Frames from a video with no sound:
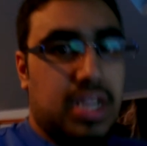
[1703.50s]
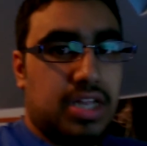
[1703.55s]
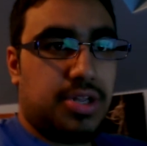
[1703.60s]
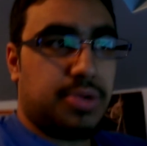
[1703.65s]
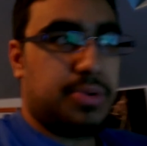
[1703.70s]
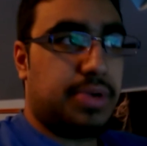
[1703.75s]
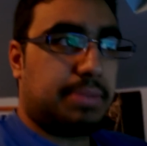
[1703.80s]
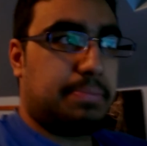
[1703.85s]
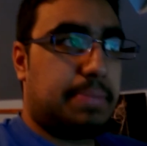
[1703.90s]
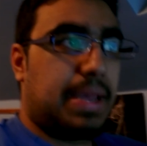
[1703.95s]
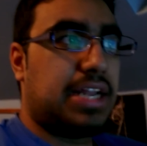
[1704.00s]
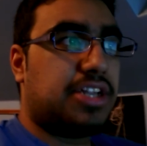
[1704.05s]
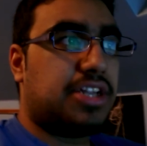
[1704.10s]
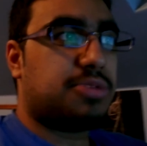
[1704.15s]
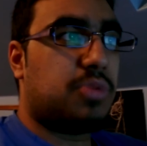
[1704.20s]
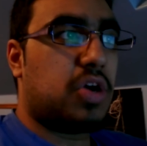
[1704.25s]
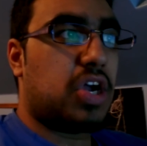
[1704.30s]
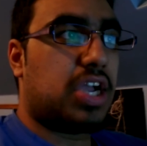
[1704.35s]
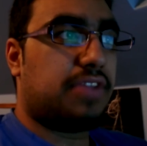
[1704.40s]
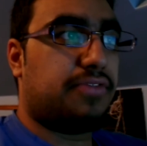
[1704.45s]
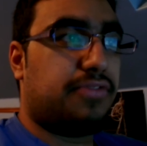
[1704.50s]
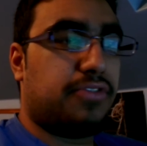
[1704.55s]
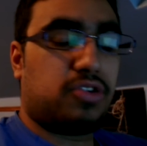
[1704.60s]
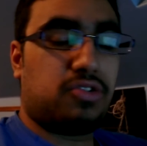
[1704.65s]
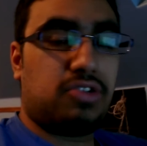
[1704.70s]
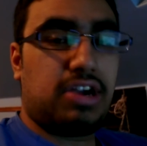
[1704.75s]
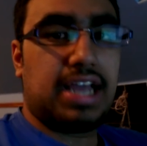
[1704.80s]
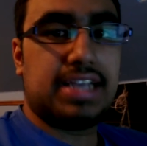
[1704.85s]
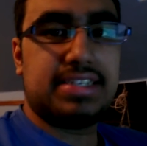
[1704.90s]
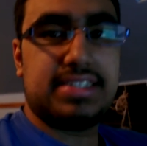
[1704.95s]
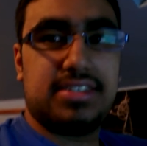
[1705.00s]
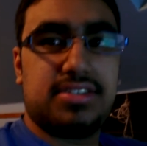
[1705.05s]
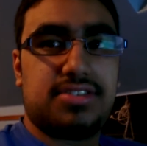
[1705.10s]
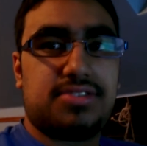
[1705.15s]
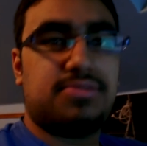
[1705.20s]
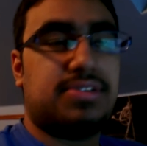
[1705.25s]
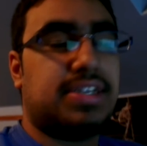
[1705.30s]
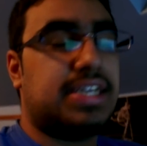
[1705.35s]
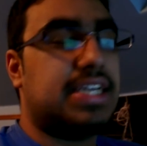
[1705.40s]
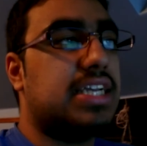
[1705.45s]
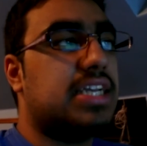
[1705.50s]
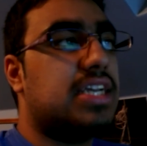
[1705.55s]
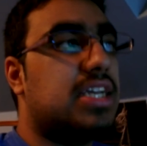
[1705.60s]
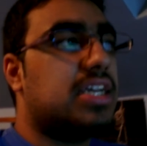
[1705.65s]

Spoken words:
doing benchmarking for Crysis 3,